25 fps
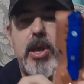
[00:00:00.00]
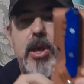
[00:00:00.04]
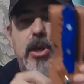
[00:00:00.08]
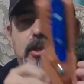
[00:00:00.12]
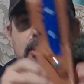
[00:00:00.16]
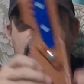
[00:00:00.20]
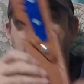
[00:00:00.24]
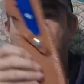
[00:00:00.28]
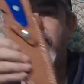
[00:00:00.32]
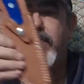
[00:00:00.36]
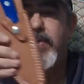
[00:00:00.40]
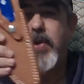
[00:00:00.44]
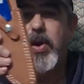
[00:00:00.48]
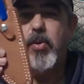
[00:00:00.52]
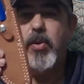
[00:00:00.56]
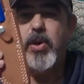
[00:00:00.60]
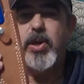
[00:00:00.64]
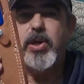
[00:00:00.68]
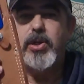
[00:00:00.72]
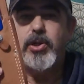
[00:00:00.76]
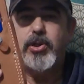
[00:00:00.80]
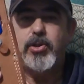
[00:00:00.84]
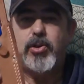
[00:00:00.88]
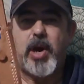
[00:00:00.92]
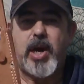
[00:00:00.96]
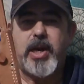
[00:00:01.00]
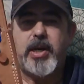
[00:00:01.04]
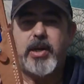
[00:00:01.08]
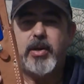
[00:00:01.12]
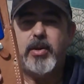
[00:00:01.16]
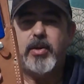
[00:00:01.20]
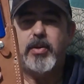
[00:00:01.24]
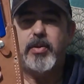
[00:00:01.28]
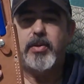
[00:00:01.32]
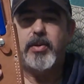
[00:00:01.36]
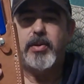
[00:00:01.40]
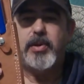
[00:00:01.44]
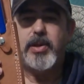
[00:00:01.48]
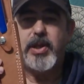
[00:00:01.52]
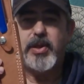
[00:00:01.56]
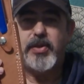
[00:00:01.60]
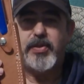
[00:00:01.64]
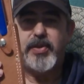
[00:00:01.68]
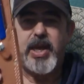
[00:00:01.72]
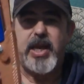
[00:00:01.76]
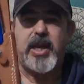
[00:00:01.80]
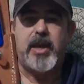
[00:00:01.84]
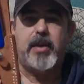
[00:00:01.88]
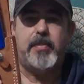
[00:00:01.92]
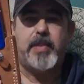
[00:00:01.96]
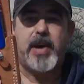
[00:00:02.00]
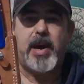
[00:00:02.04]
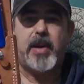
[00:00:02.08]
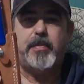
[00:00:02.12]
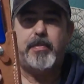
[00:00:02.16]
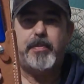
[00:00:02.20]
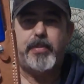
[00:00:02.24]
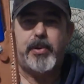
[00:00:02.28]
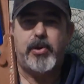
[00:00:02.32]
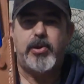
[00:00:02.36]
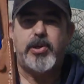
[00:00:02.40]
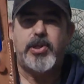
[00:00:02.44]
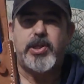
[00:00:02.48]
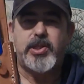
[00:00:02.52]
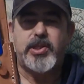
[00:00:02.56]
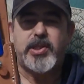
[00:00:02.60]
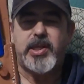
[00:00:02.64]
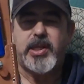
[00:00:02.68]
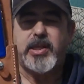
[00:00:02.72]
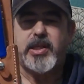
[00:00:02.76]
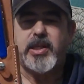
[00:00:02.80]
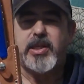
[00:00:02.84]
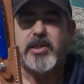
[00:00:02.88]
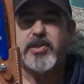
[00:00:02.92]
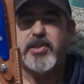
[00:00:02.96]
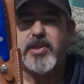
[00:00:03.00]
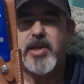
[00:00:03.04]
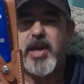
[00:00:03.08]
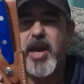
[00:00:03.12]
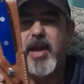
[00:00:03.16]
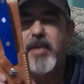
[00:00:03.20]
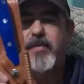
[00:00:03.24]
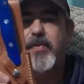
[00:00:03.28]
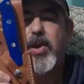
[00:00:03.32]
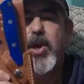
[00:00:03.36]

So if you were to try to think about purchasing this knife,